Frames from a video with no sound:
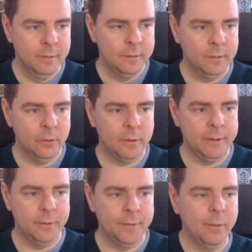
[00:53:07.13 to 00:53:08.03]
A little
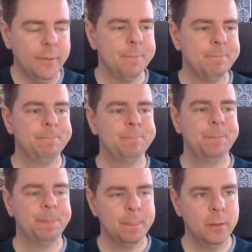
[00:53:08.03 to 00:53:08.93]
cleaner that way.
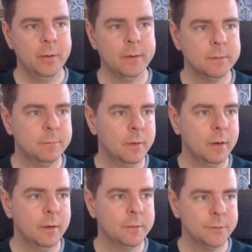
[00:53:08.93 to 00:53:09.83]
All right,
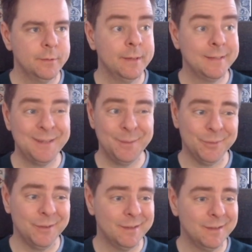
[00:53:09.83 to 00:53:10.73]
so in the
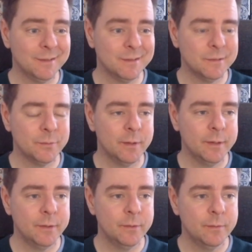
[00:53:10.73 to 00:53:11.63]
template, I think this is what I
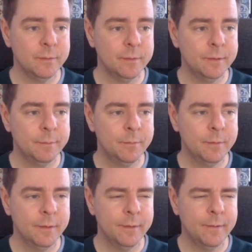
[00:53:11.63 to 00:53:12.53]
do. In
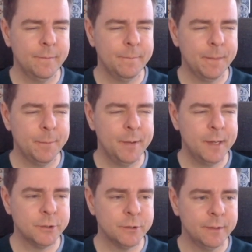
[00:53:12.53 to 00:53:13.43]
the
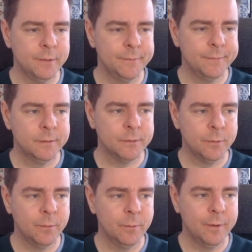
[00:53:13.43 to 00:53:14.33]
paginator, so
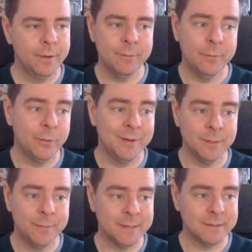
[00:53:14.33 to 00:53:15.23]
we don't need
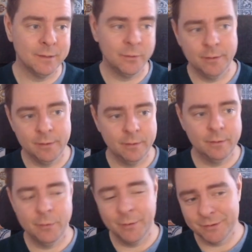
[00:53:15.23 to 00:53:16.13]
to pass in the query
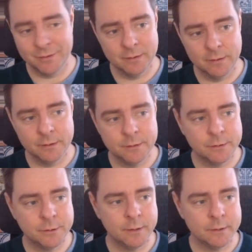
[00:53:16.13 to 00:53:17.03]
string. It's
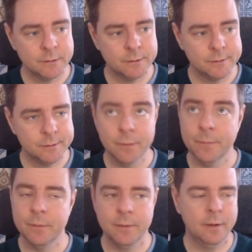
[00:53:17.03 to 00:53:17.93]
just,
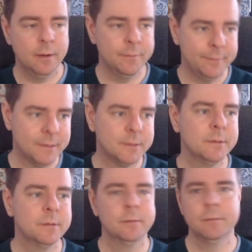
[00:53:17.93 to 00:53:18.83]

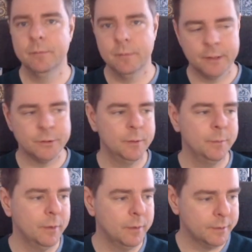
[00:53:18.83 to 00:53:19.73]
that's actually
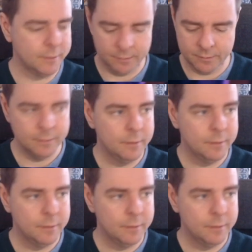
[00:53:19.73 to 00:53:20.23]
the bug, I think,